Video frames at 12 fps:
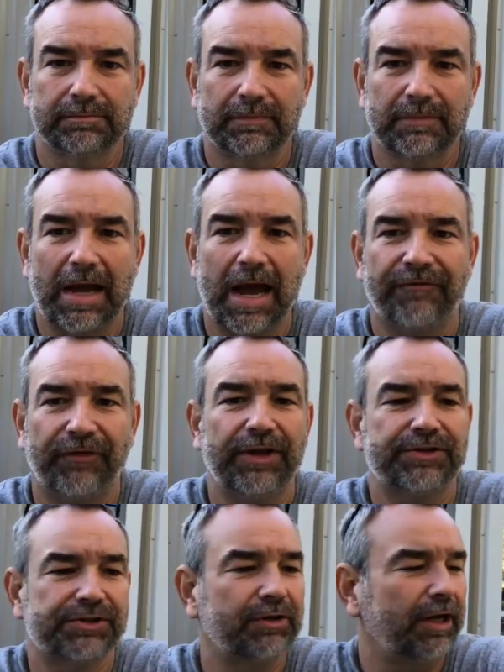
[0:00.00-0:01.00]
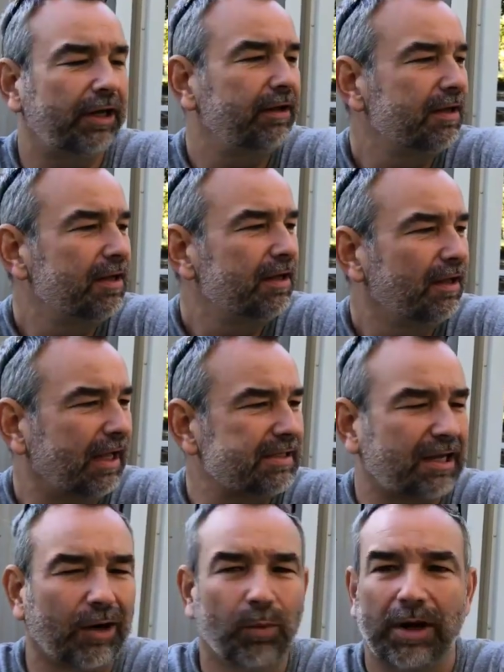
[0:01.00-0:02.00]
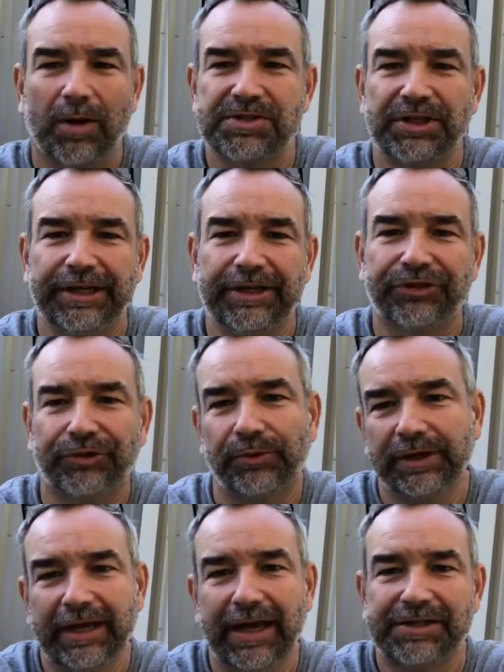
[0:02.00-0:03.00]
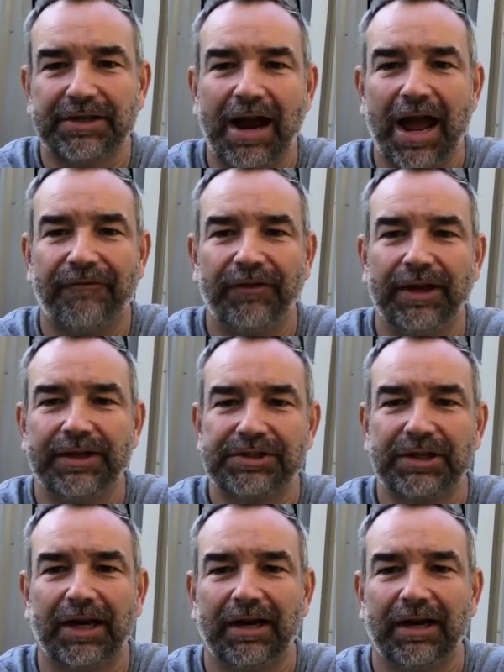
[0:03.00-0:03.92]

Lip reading: Half inch. Okay. That's kind of what I was thinking. 3/8 or half inch.